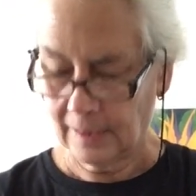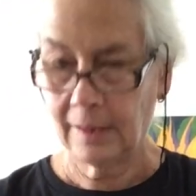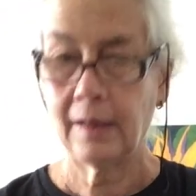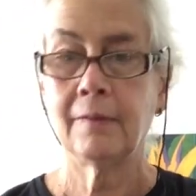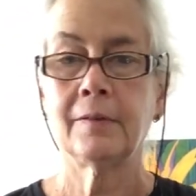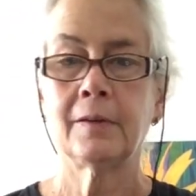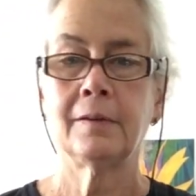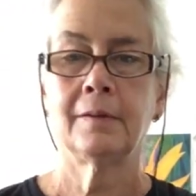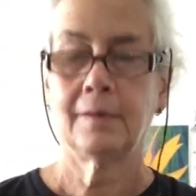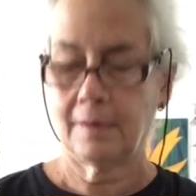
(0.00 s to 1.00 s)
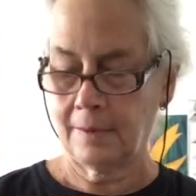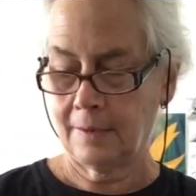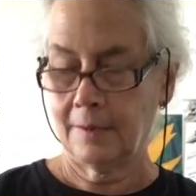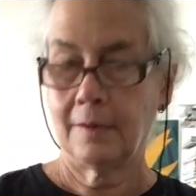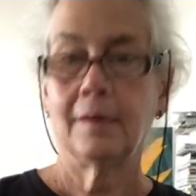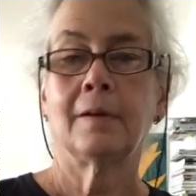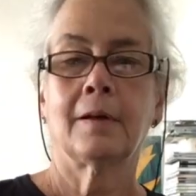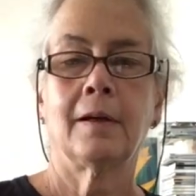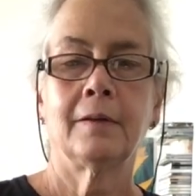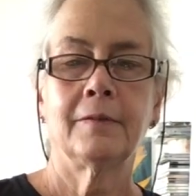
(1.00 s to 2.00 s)
and I have a
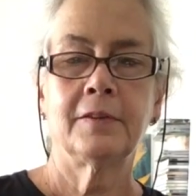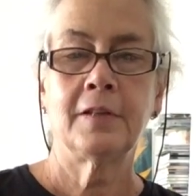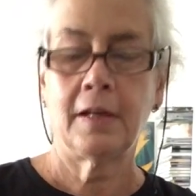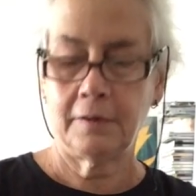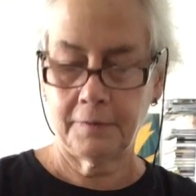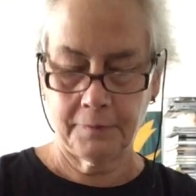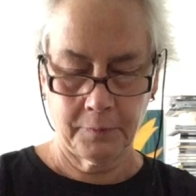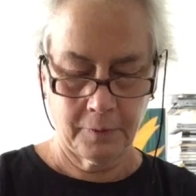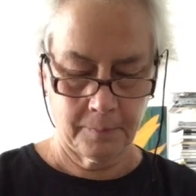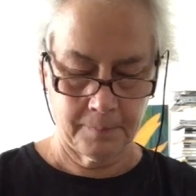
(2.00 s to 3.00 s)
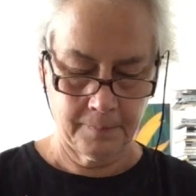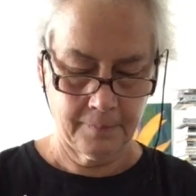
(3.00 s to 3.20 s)
kind of a tent form.